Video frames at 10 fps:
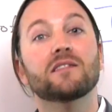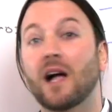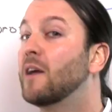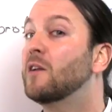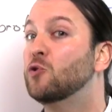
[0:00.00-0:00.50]
is
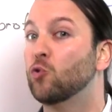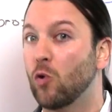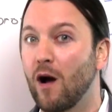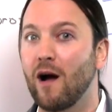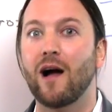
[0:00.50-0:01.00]
not going to
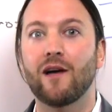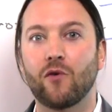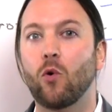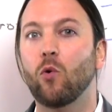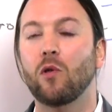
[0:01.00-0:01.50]
drive a
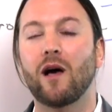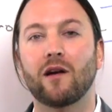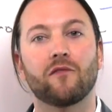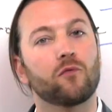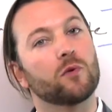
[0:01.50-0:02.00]
whole lot
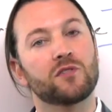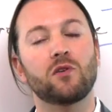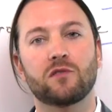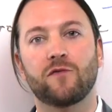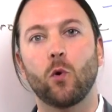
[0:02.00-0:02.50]
of
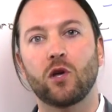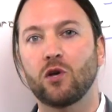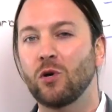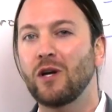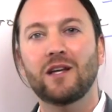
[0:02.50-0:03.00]
results for you.